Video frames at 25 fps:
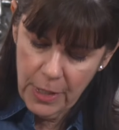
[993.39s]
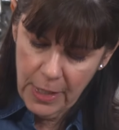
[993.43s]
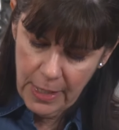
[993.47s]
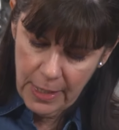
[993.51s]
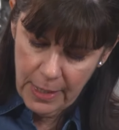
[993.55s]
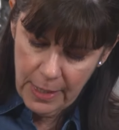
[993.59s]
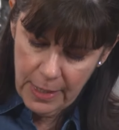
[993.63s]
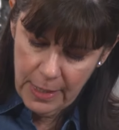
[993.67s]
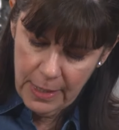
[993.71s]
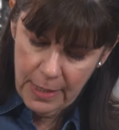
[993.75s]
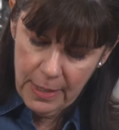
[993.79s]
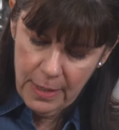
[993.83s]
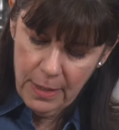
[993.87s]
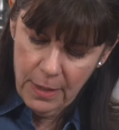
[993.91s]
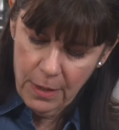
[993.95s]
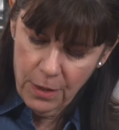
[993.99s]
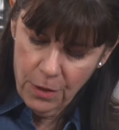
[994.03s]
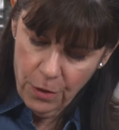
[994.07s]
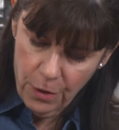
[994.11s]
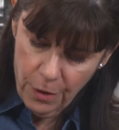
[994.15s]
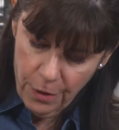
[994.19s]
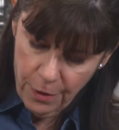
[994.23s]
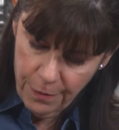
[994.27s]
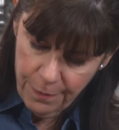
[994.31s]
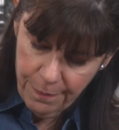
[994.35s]

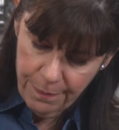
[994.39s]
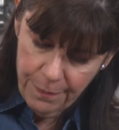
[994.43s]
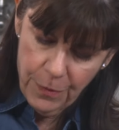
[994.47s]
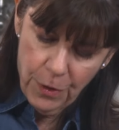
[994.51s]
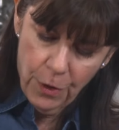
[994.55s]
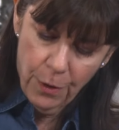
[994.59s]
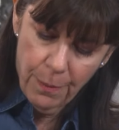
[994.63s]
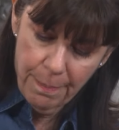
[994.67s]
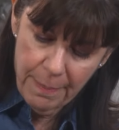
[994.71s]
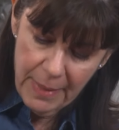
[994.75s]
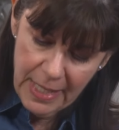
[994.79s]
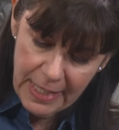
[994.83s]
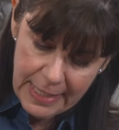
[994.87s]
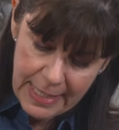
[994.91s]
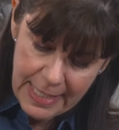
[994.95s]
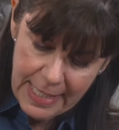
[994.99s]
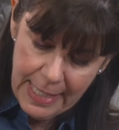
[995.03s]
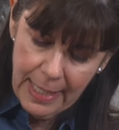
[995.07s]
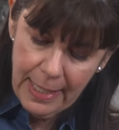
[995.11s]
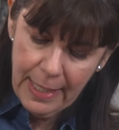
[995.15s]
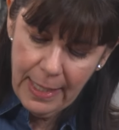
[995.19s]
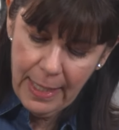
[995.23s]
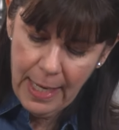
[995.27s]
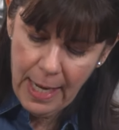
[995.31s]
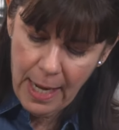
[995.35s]
you're
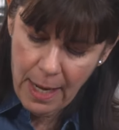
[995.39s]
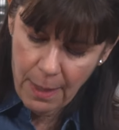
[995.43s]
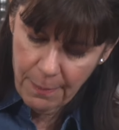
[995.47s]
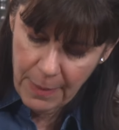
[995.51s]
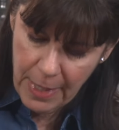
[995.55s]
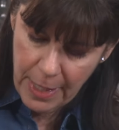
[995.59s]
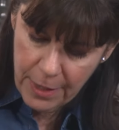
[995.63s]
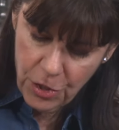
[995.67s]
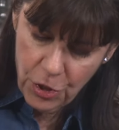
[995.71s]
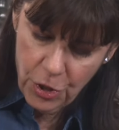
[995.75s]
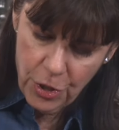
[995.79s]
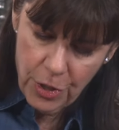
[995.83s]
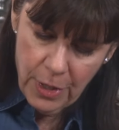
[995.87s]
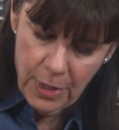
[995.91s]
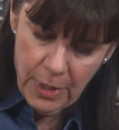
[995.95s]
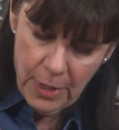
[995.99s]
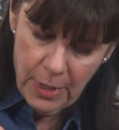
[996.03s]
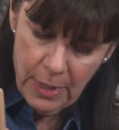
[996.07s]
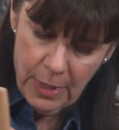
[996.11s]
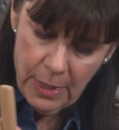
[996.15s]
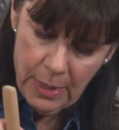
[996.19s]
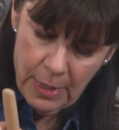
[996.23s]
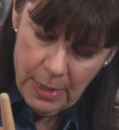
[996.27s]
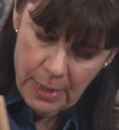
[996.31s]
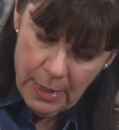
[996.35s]
mixing, how much
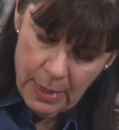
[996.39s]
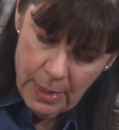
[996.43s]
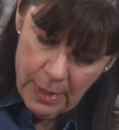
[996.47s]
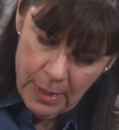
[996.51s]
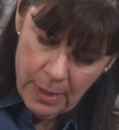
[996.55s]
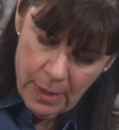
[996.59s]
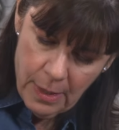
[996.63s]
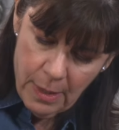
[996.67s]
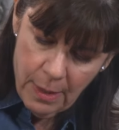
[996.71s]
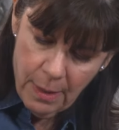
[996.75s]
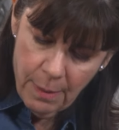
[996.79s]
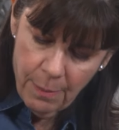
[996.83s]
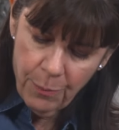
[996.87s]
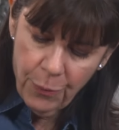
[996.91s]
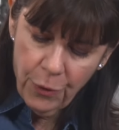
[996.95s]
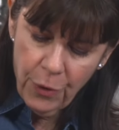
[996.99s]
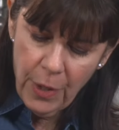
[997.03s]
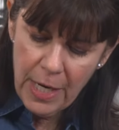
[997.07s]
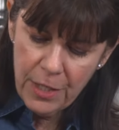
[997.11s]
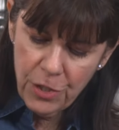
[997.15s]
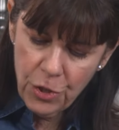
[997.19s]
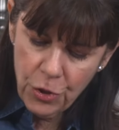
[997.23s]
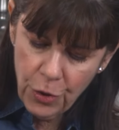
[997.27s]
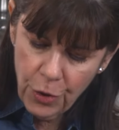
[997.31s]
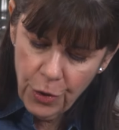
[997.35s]

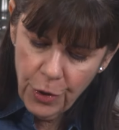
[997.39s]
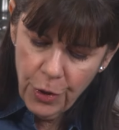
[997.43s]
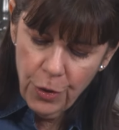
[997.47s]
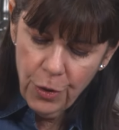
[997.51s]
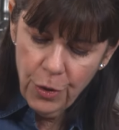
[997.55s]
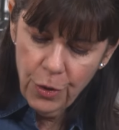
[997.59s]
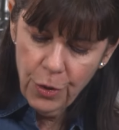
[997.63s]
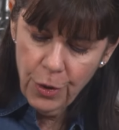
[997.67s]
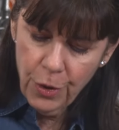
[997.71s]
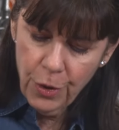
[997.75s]
pressure you're